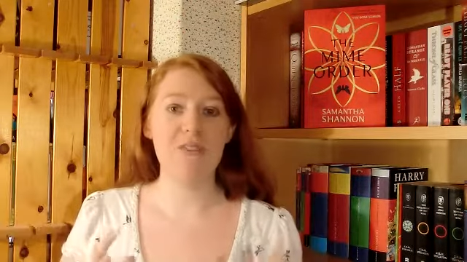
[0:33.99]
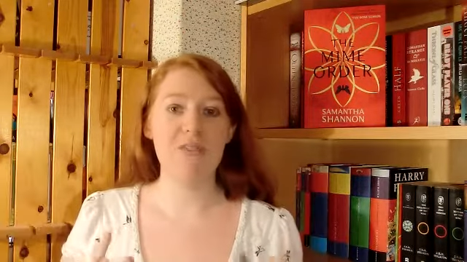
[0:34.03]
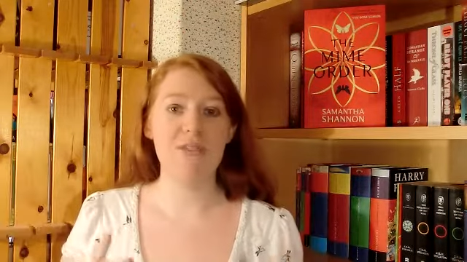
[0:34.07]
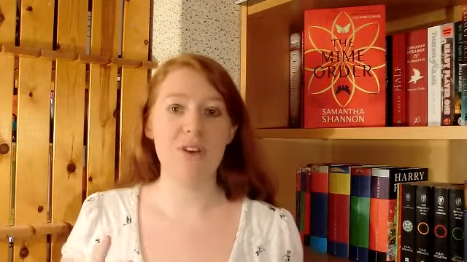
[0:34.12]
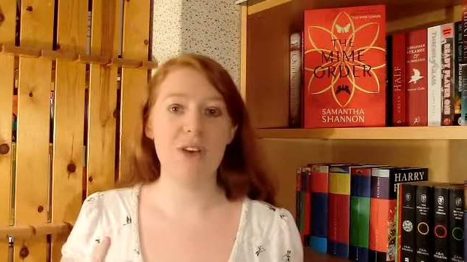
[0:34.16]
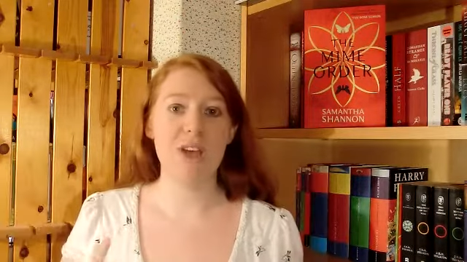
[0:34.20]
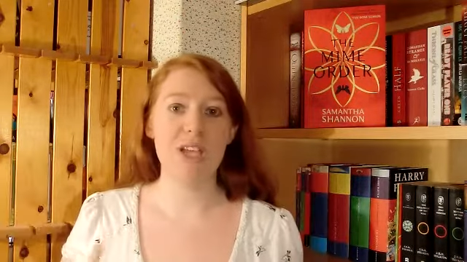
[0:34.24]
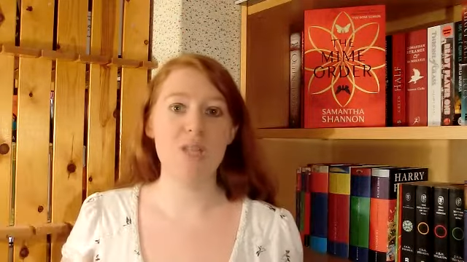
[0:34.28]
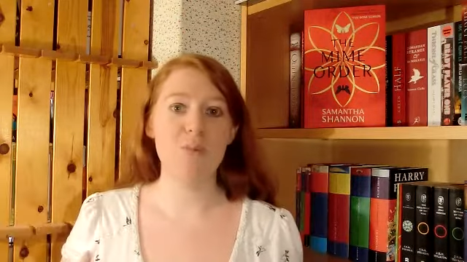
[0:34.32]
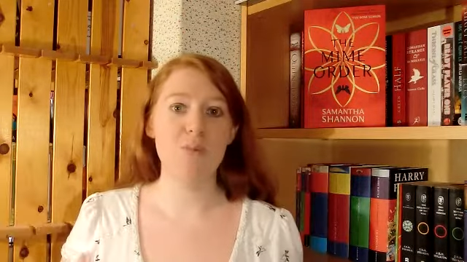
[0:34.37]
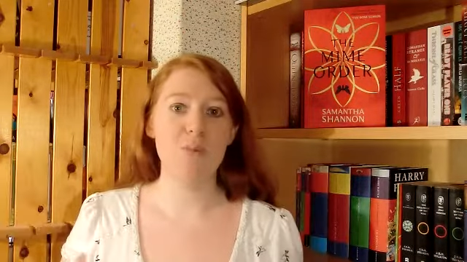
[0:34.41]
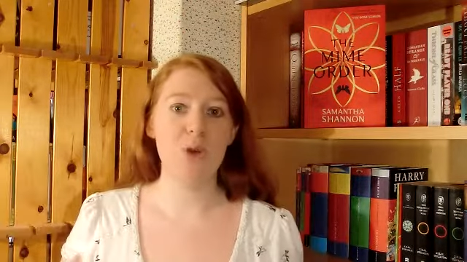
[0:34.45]

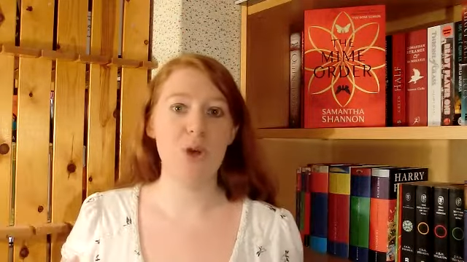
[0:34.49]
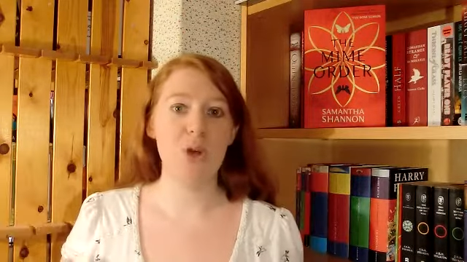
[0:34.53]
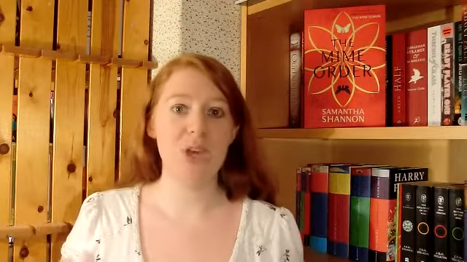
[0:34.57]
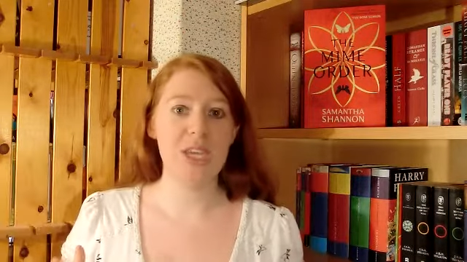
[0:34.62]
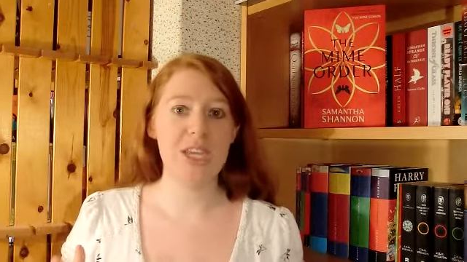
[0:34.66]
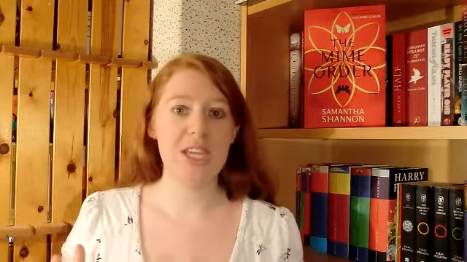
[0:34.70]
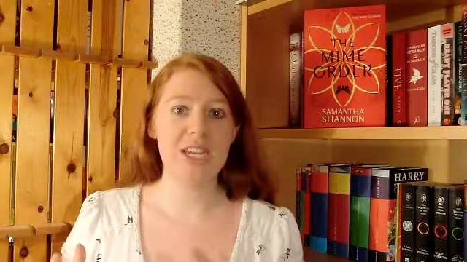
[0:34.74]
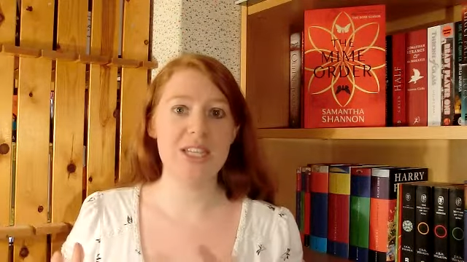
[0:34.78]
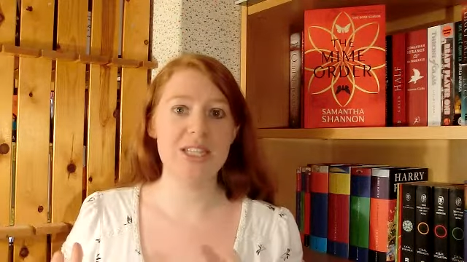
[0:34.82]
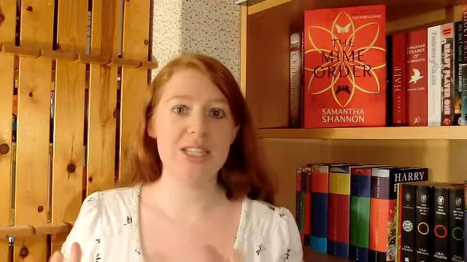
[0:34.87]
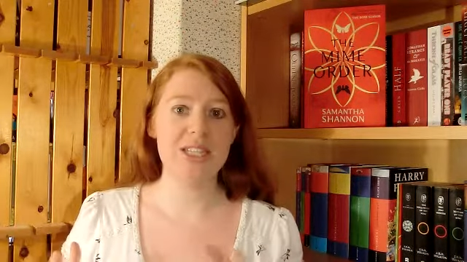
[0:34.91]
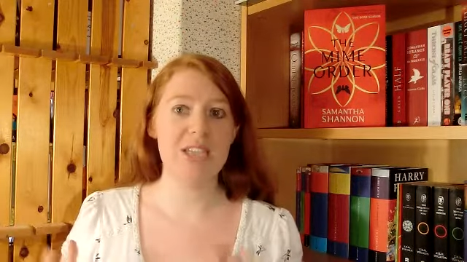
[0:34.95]
first book
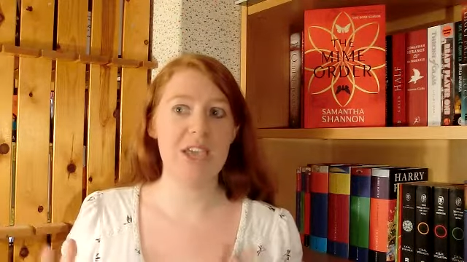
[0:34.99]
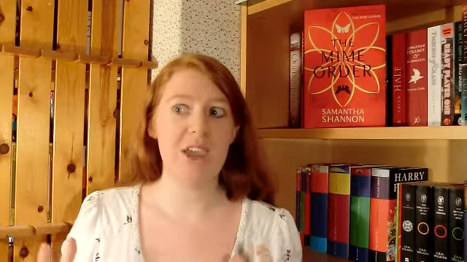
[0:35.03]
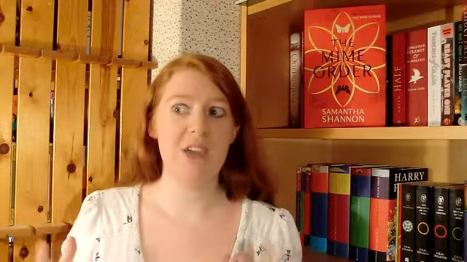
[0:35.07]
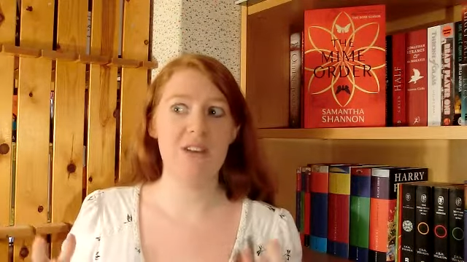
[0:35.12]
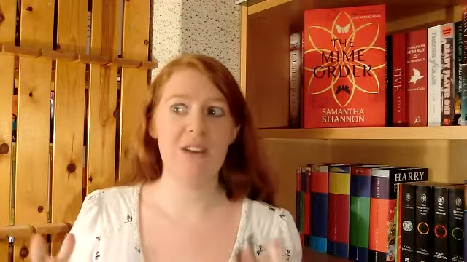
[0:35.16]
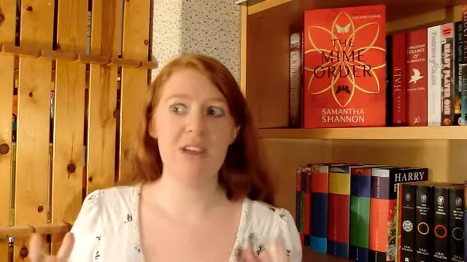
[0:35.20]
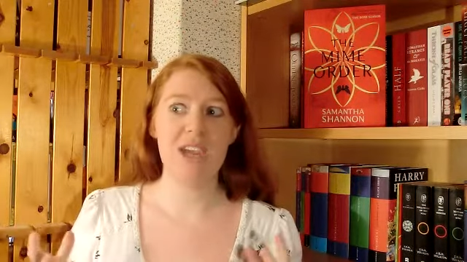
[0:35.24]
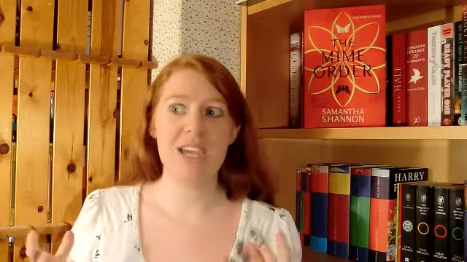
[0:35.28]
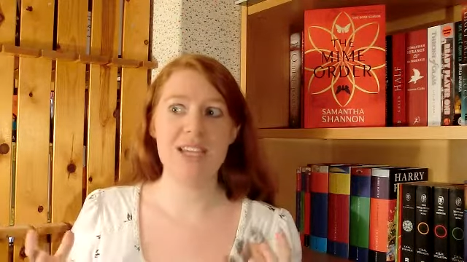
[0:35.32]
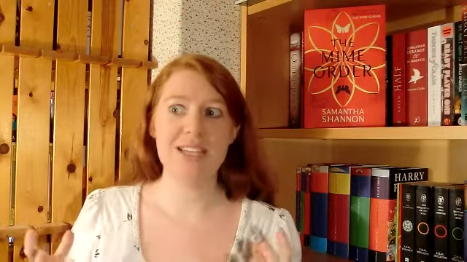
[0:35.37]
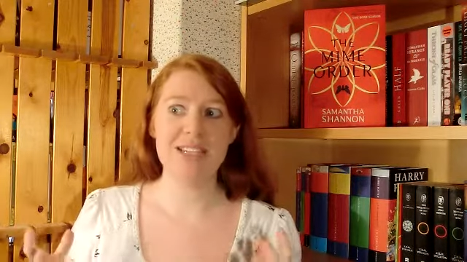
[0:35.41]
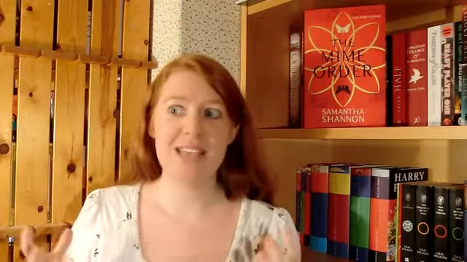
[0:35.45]
in a
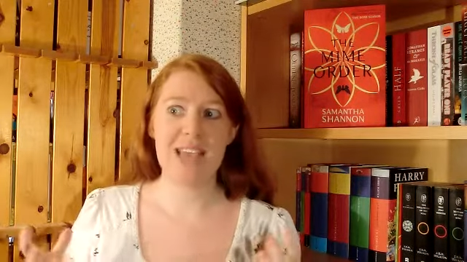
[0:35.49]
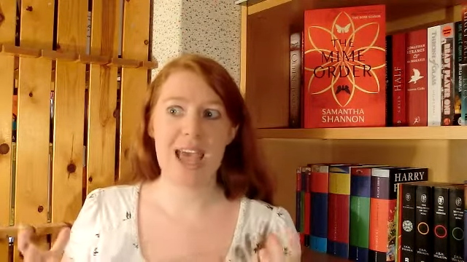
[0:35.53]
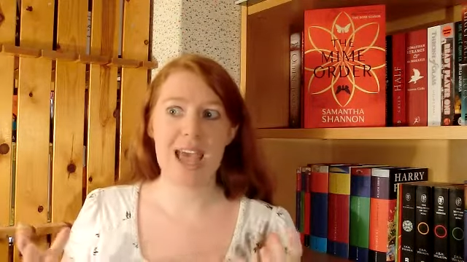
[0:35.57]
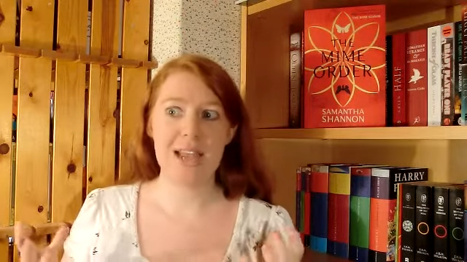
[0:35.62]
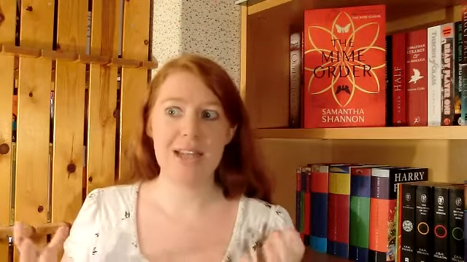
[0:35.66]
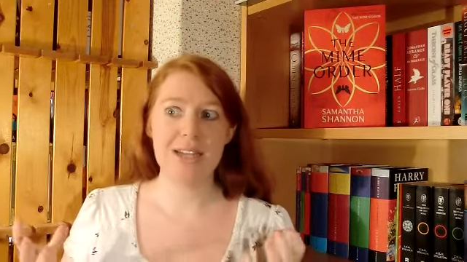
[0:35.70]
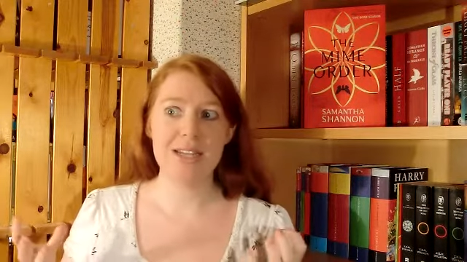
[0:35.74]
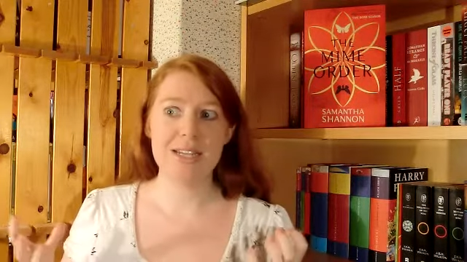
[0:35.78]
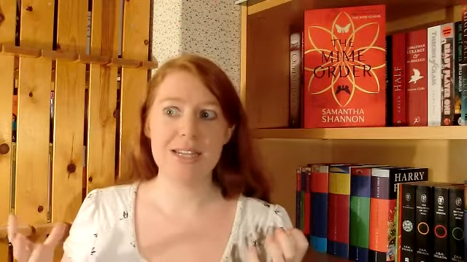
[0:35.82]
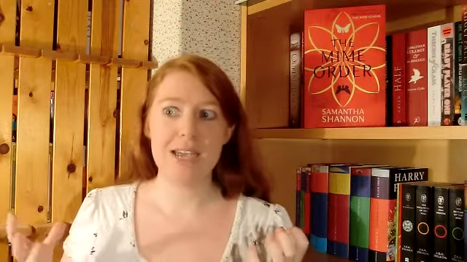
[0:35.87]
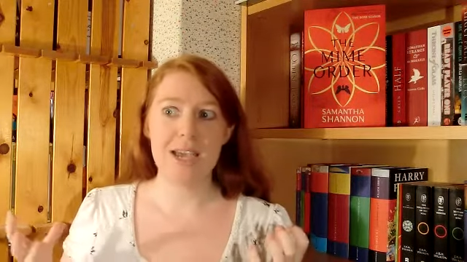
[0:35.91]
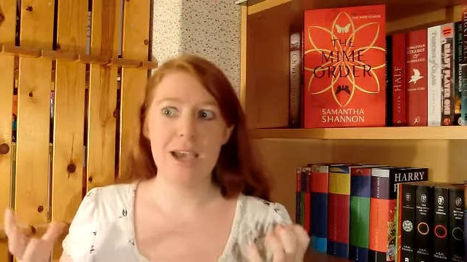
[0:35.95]
series,
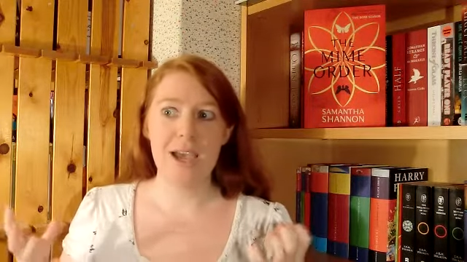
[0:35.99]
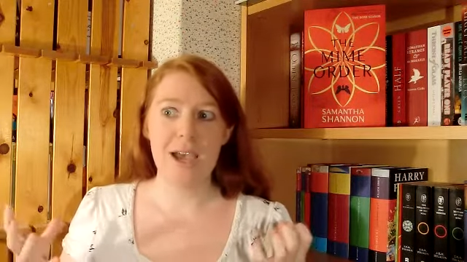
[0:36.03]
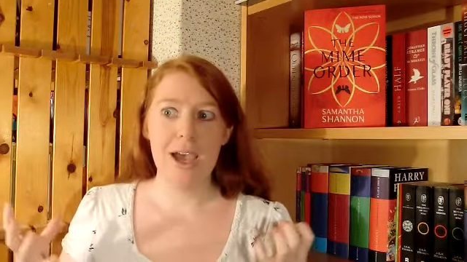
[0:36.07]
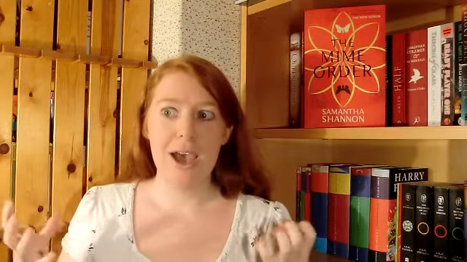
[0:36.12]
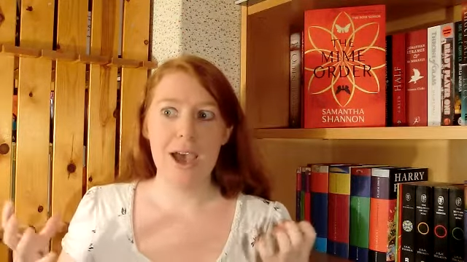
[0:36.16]
and